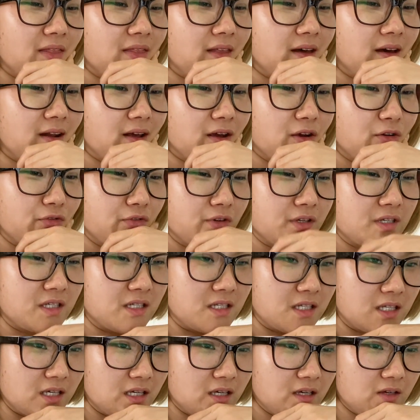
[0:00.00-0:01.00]
that I
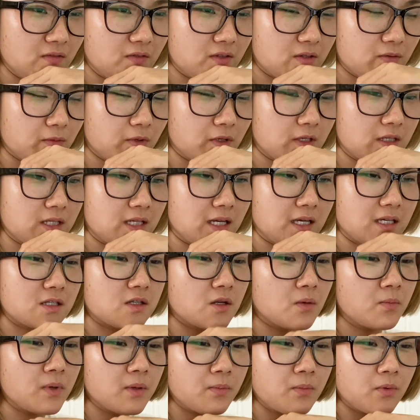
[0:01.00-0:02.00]
received was that
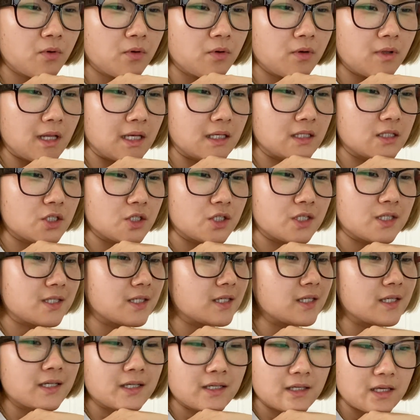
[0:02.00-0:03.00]
some people like just
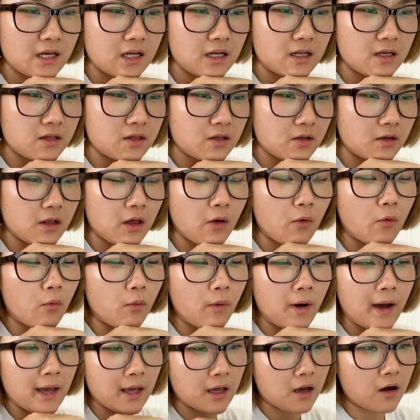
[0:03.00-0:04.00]
didn't get it. They're like,
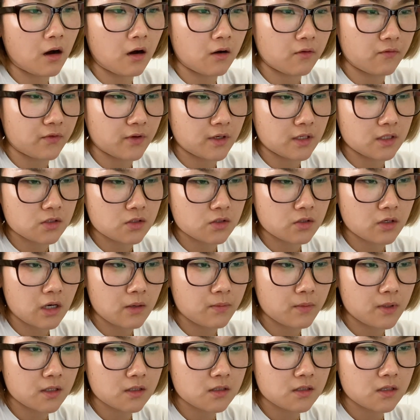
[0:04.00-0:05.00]
why coffee and
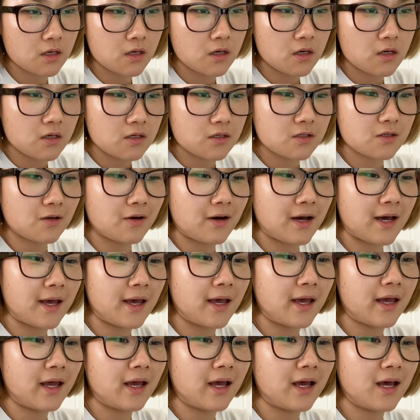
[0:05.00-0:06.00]
ceramics? So
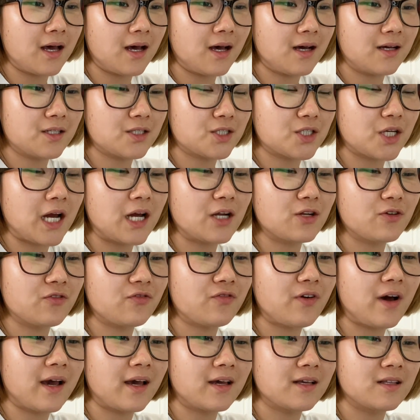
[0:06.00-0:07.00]
I try to
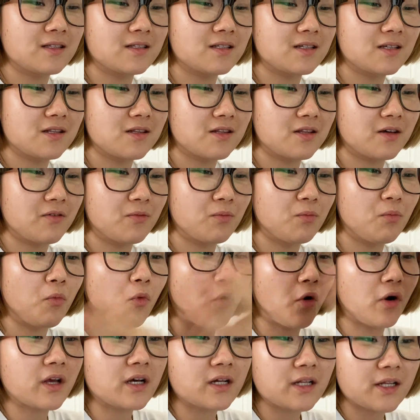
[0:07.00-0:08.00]
find the
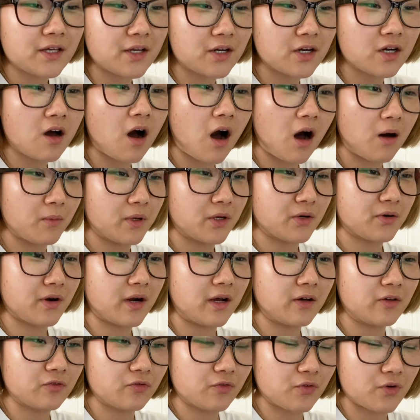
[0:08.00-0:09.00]
more clear common
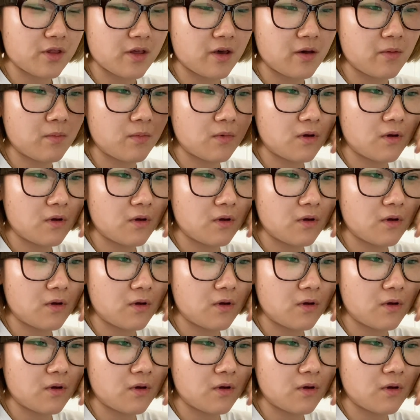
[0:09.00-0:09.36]
ground for them.